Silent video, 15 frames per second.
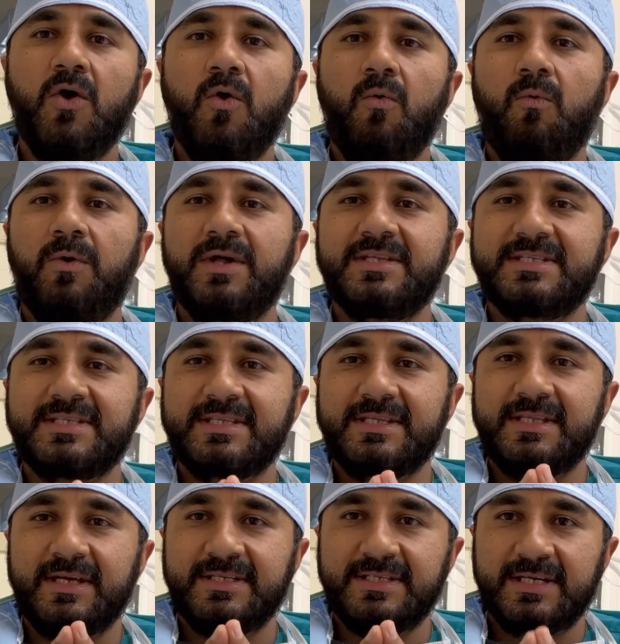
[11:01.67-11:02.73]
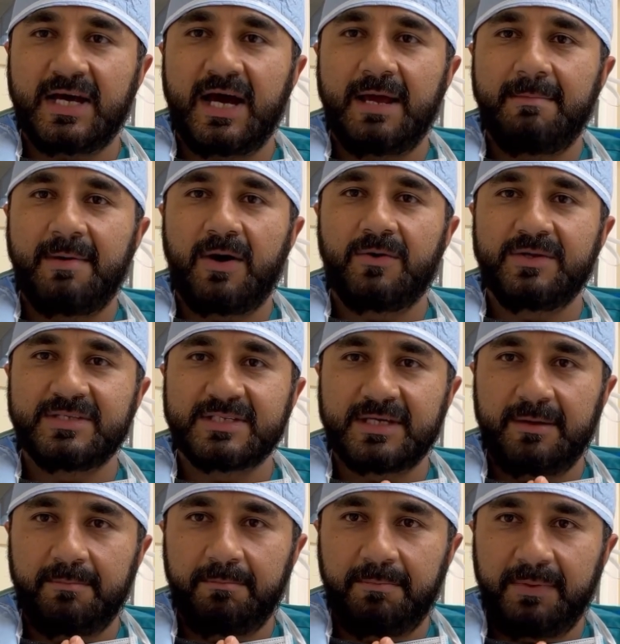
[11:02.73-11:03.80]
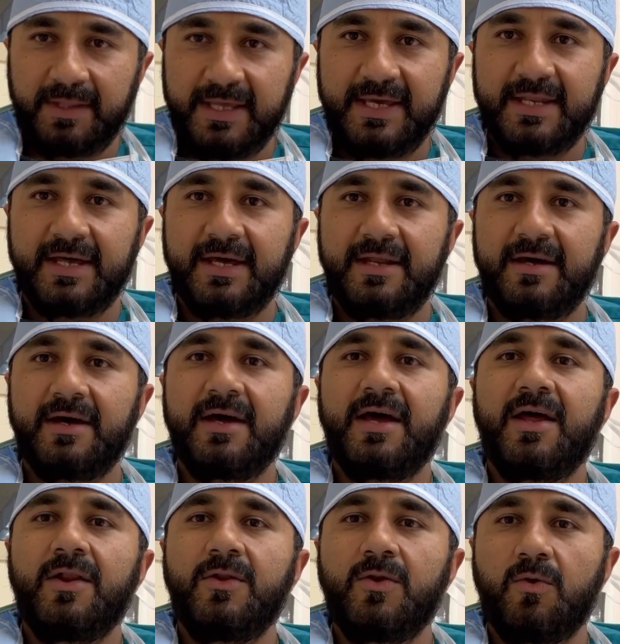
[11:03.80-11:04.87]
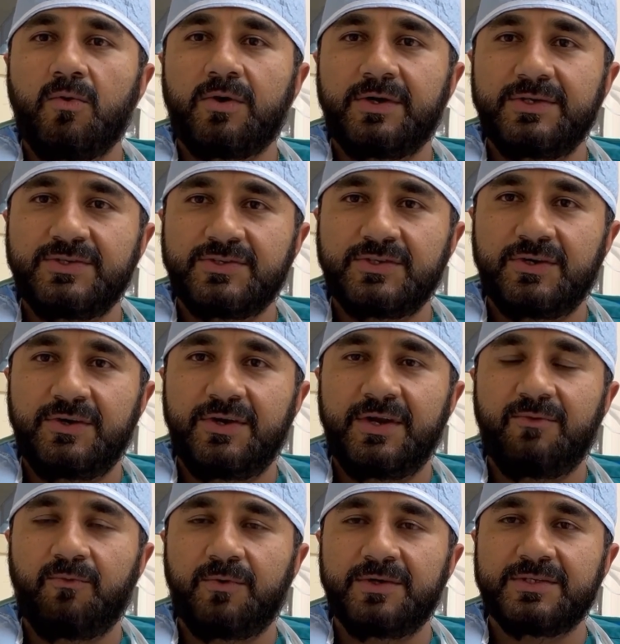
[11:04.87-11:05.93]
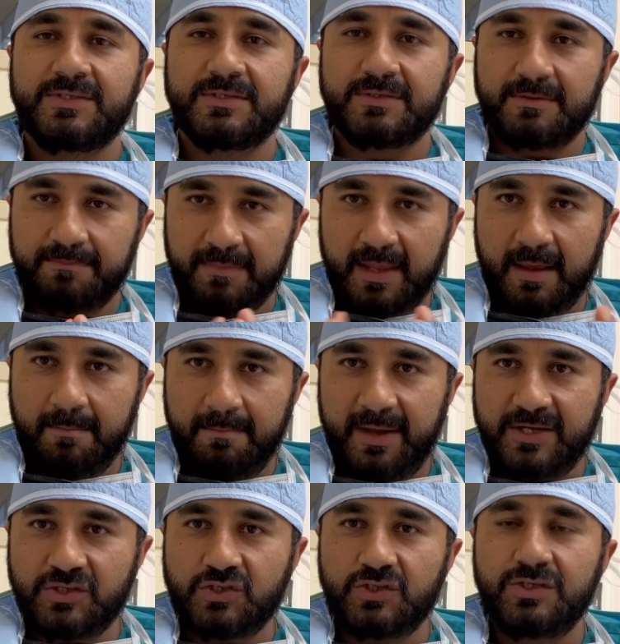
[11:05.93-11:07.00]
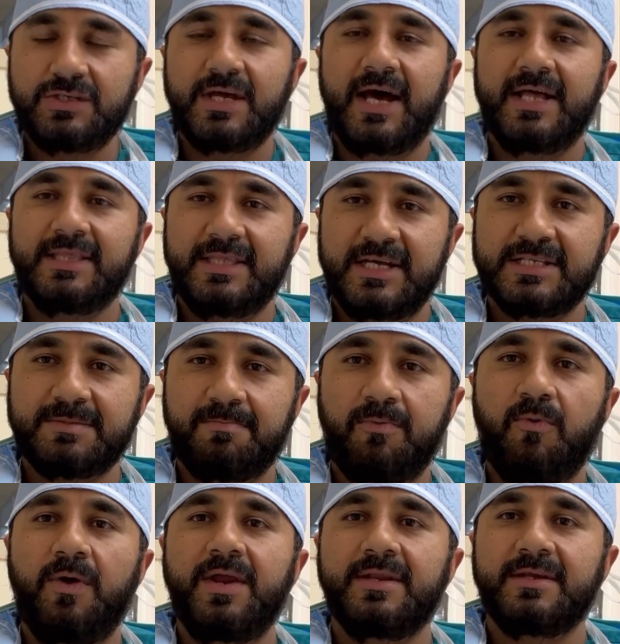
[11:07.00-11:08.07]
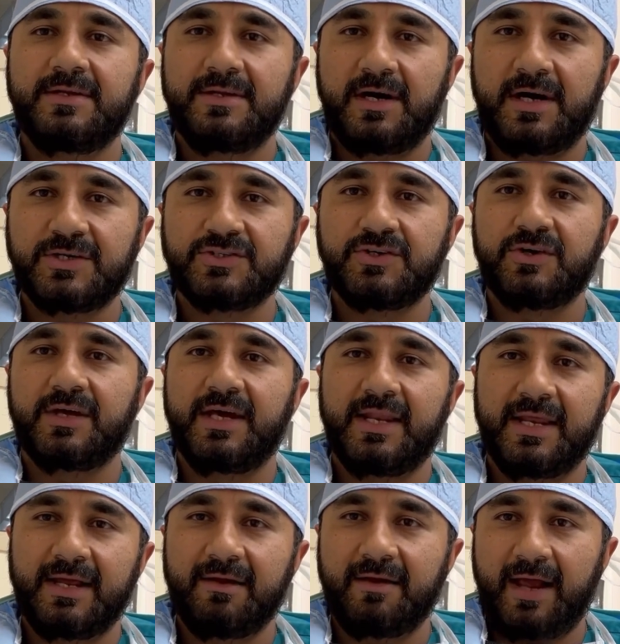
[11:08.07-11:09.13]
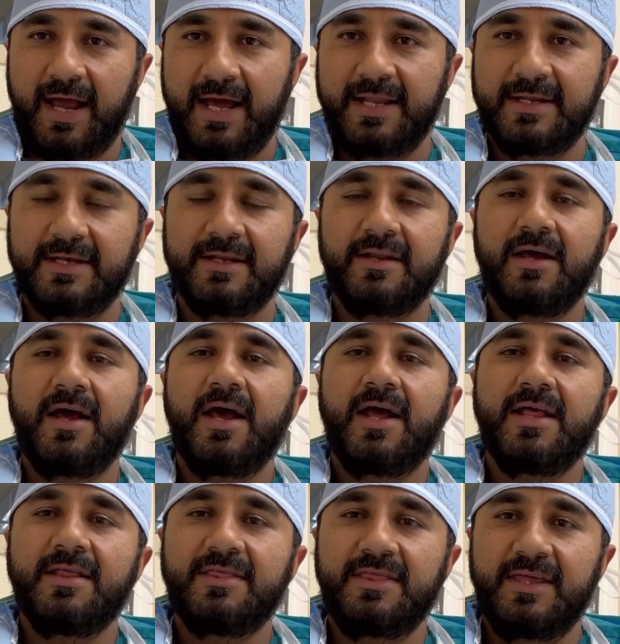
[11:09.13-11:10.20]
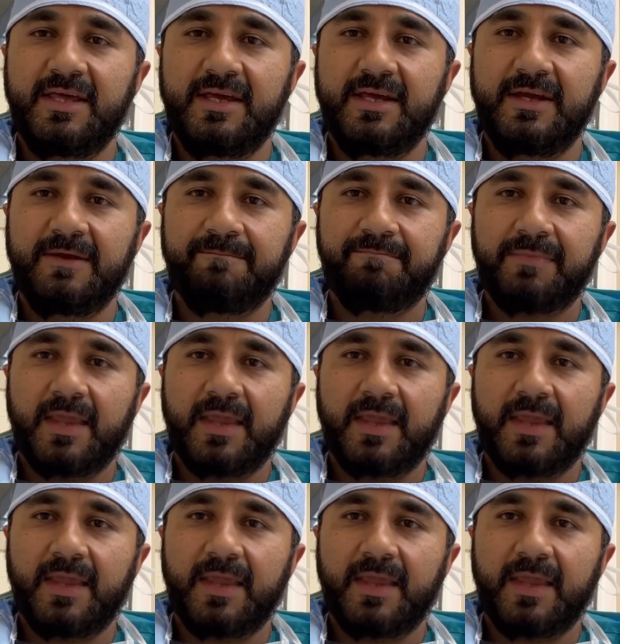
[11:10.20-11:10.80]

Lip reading: Once the timeout is completed, no concern was mentioned. At this point, the doctor can hand it the